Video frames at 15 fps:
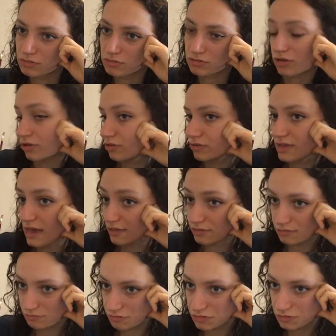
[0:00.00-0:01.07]
So yeah,
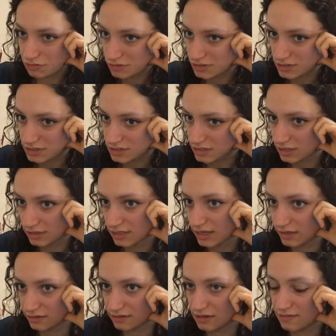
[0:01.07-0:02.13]
the resources just aren't
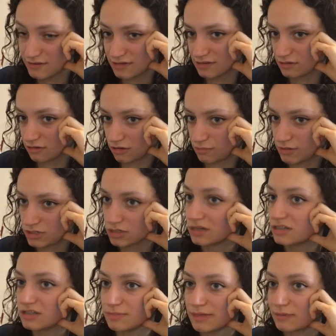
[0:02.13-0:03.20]
there. Services aren't
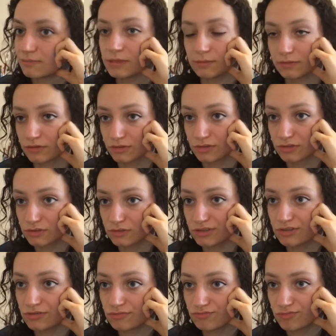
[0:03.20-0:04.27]
commissioned to meet people's
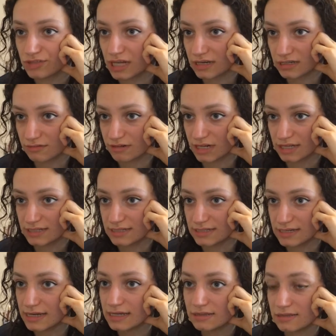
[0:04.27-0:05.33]
gender-related
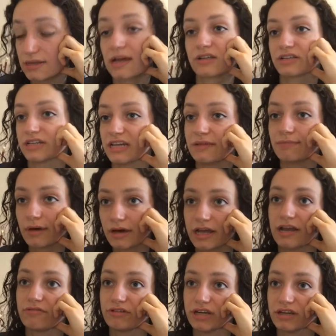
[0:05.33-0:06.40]
needs. And actually in my
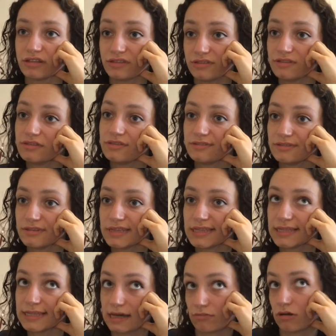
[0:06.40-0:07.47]
area,
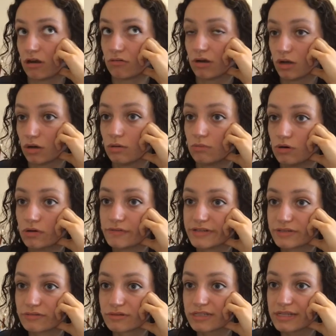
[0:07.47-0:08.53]
there are a lot more
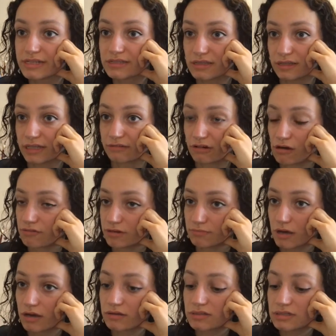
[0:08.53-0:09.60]
resources than there are in
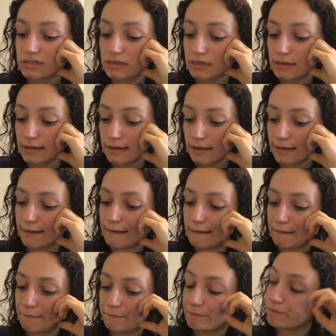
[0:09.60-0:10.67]
most.
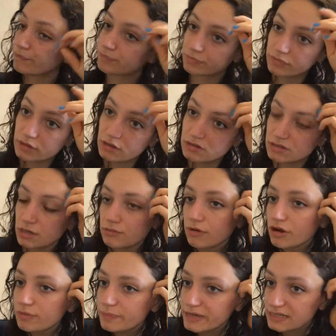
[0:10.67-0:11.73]
So I
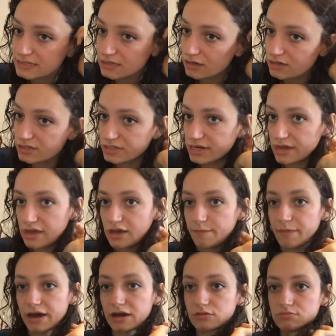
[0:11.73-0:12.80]
wrote a piece last year
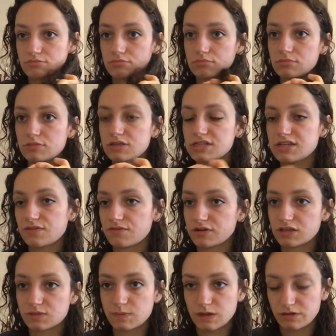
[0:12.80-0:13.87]
about the different
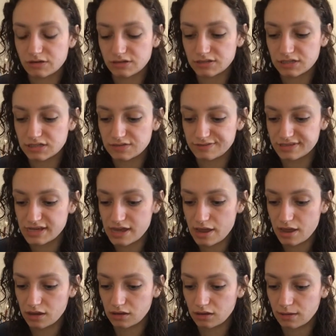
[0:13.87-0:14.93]
experiences of
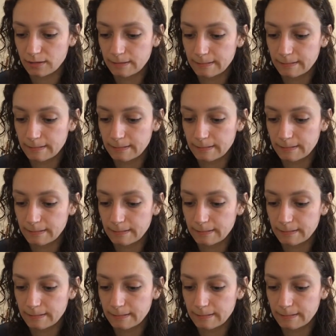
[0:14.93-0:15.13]
staying